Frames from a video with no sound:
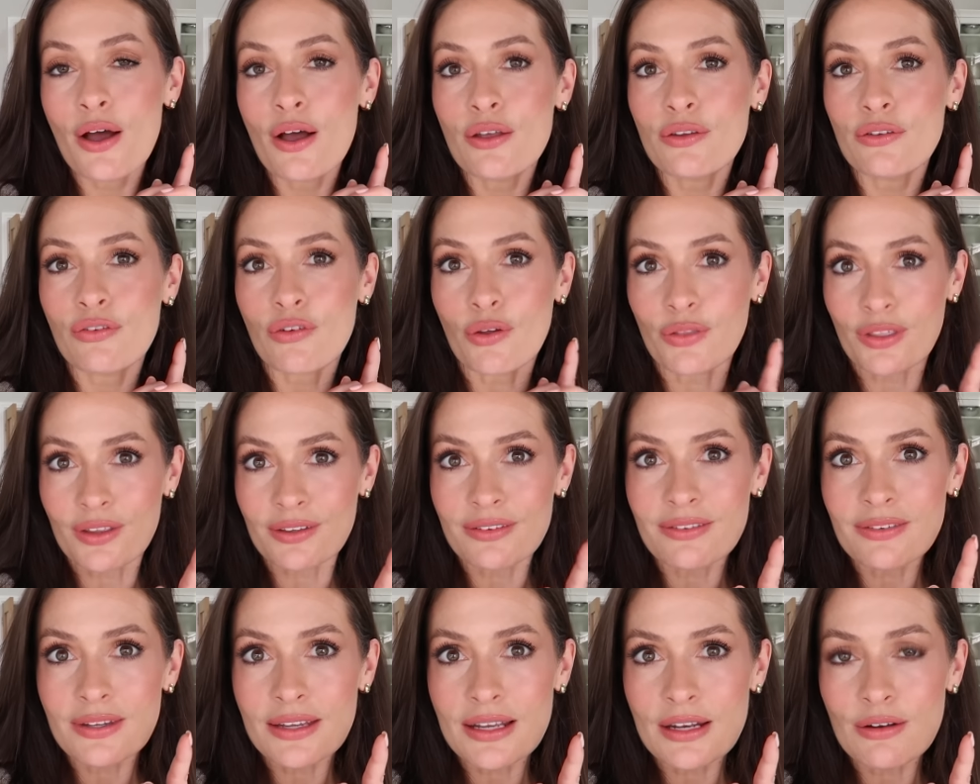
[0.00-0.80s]
So I've got the
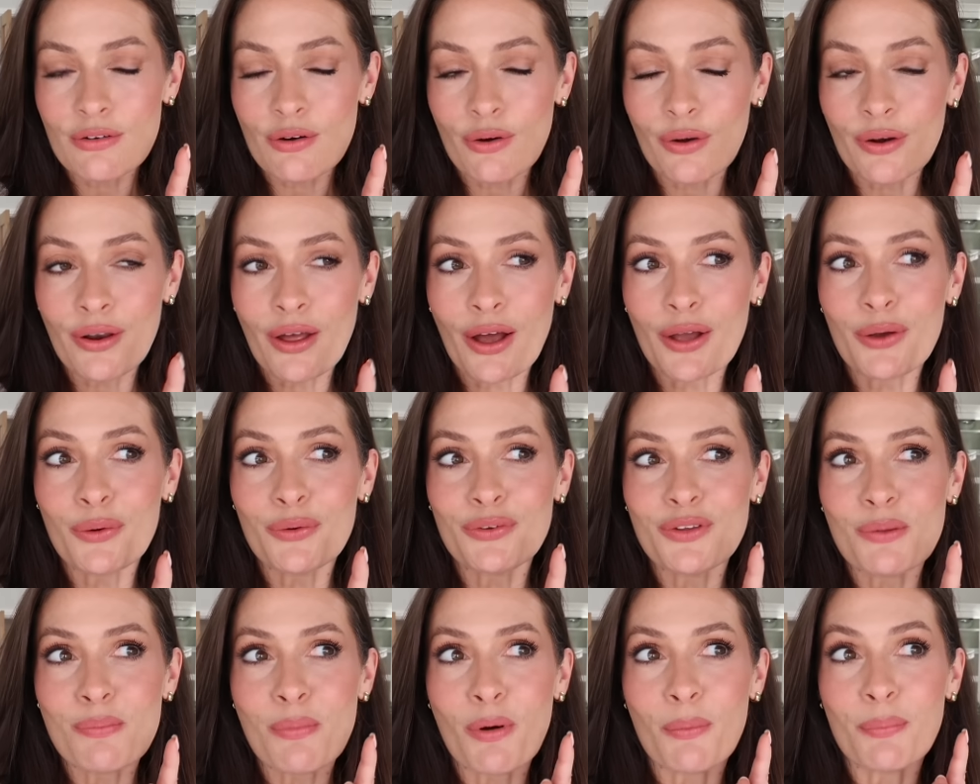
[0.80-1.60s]
concealer on. I
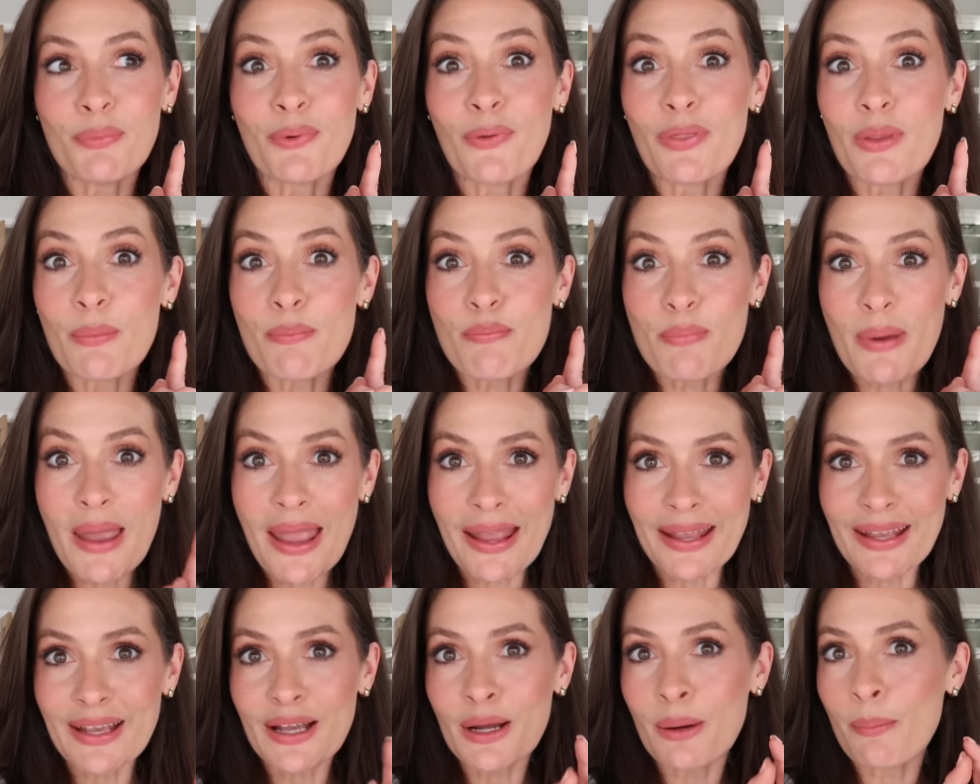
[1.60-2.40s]
also popped on the
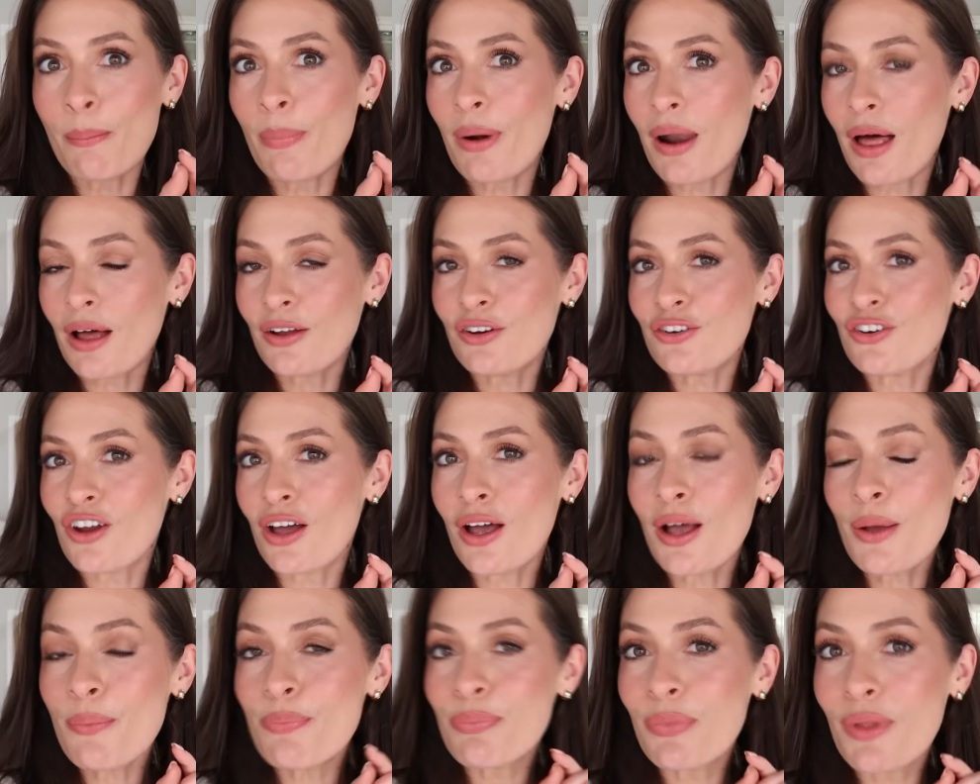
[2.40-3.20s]
pinker
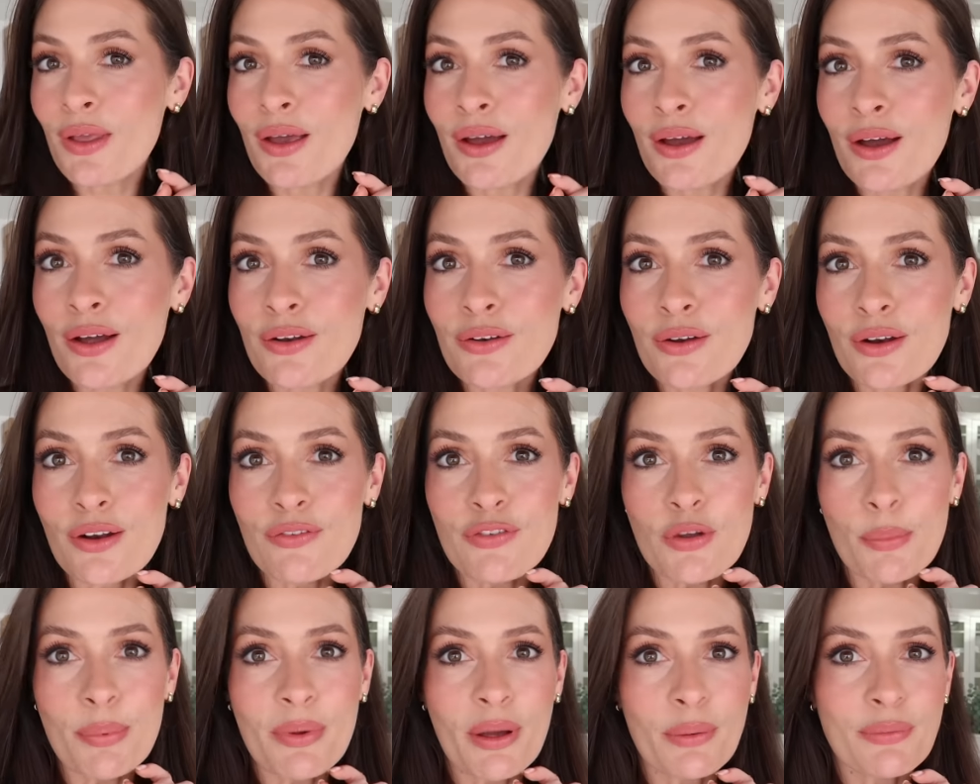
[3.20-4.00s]
blusher. I don't know
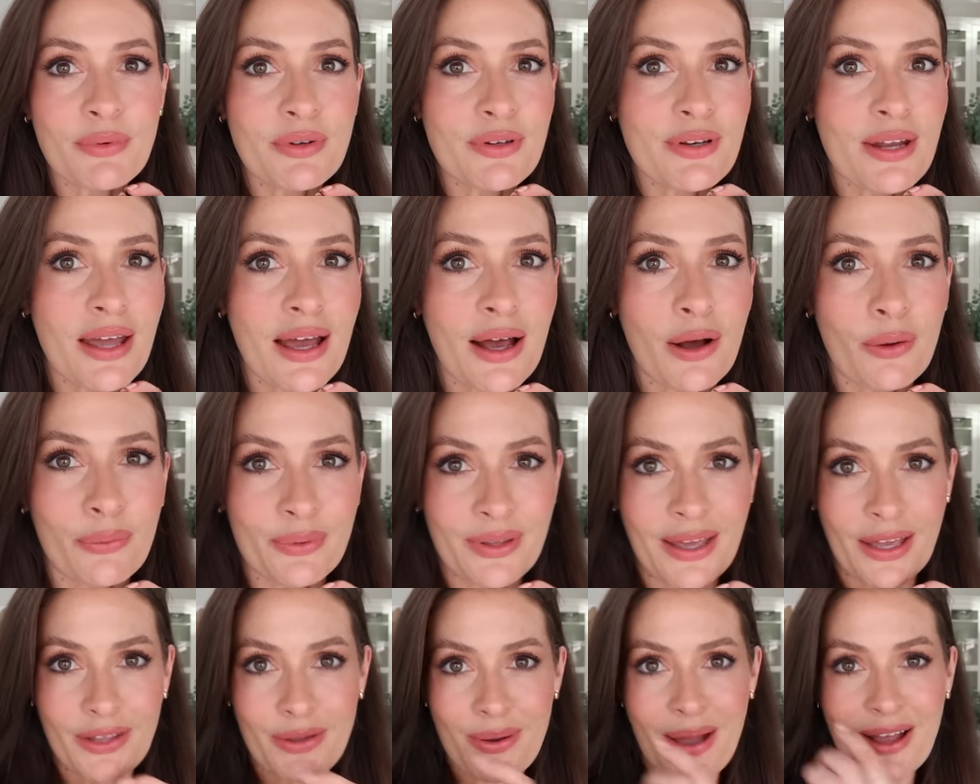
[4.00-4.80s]
if you'll be able to tell.
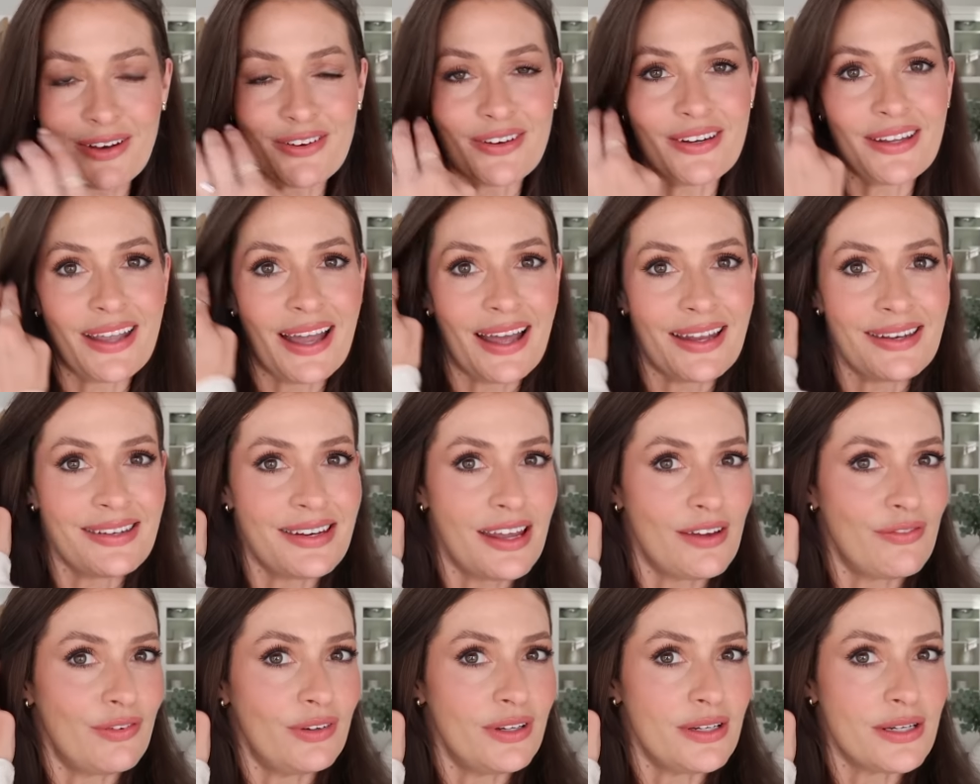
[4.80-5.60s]
Yeah, you actually can
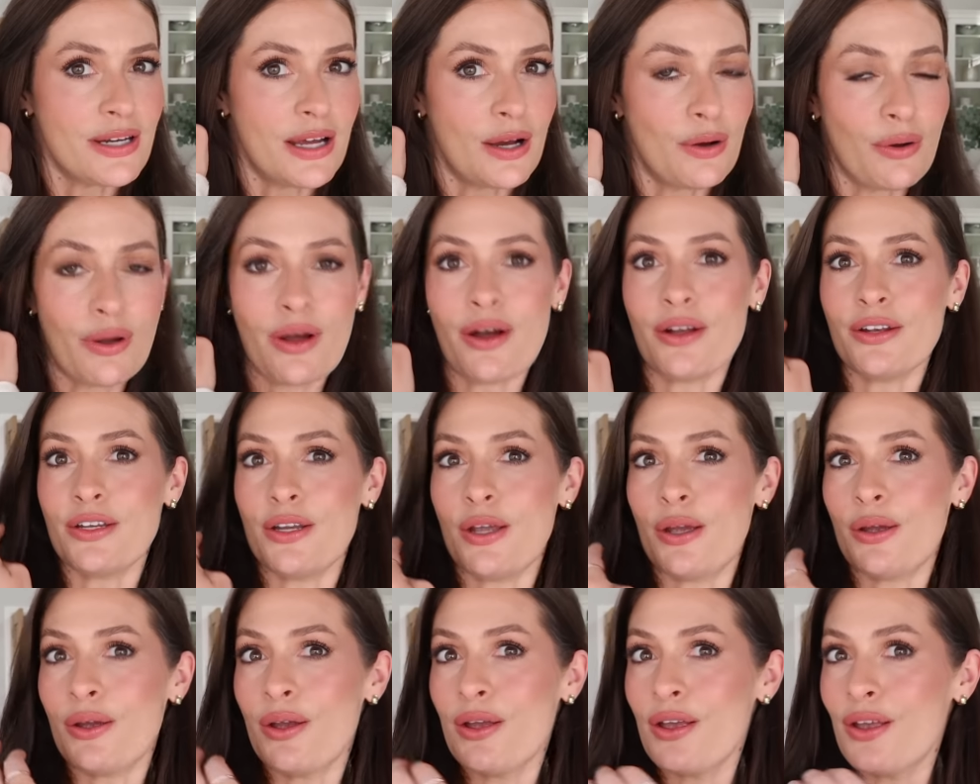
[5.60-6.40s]
definitely tell, can't
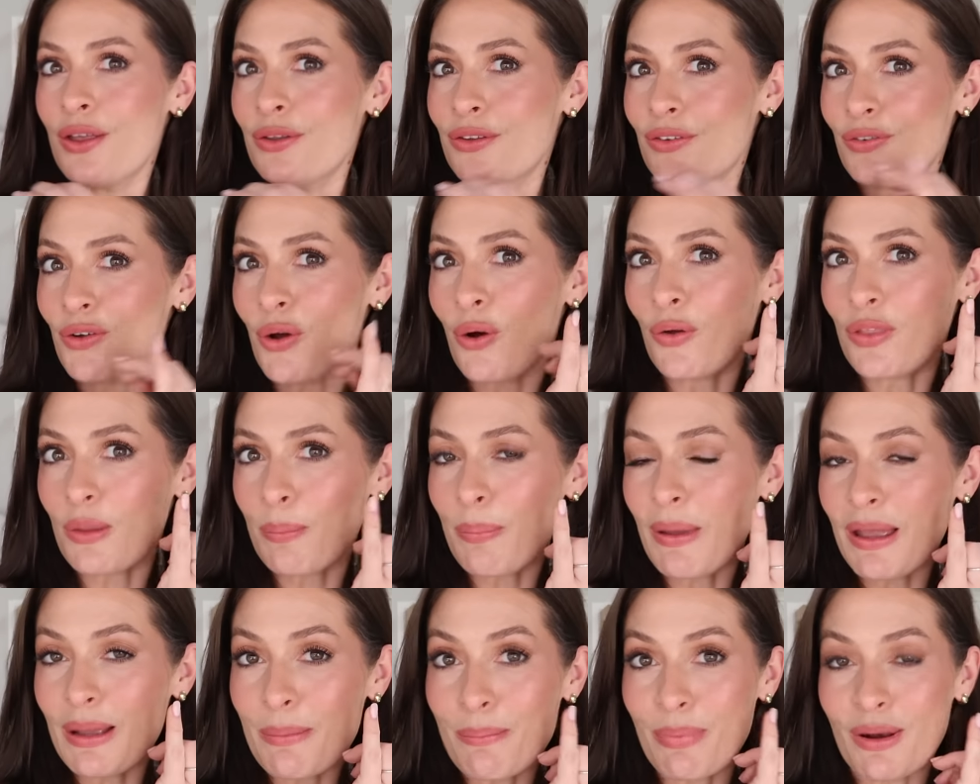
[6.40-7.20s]
you? So I've got on the
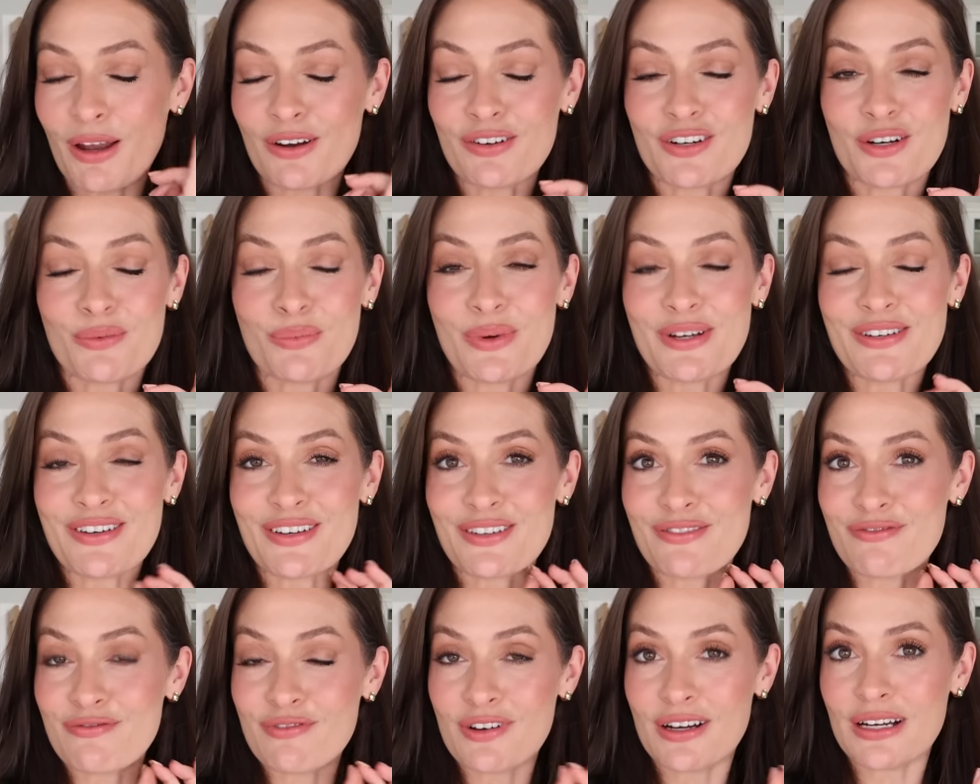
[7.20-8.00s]
pink blusher, which
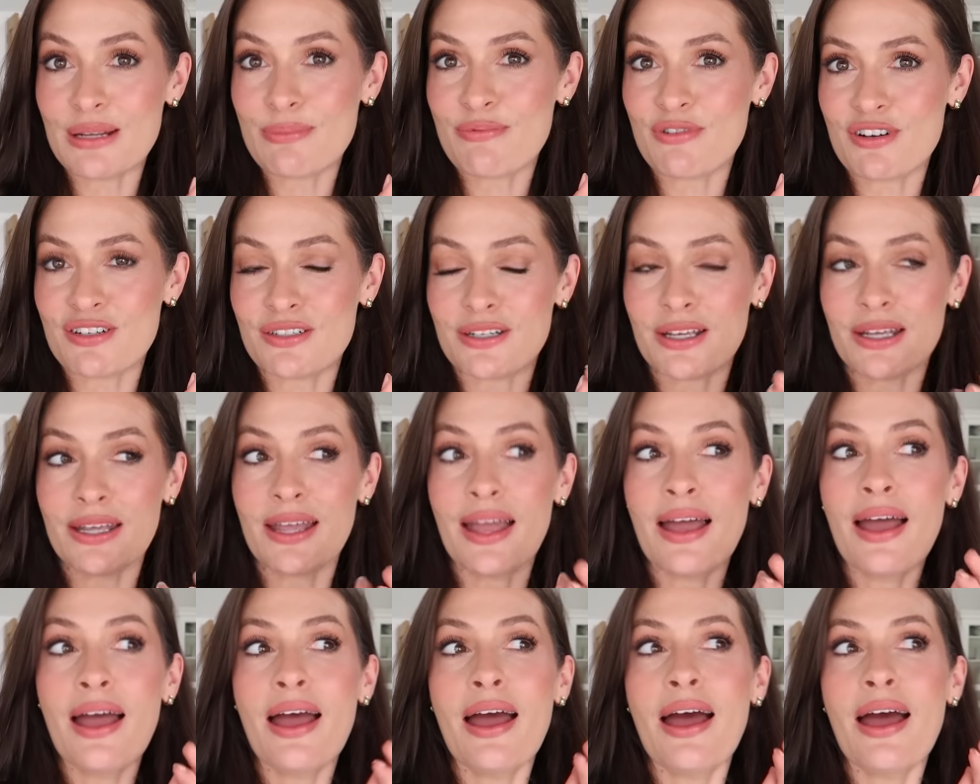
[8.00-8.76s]
is really pretty.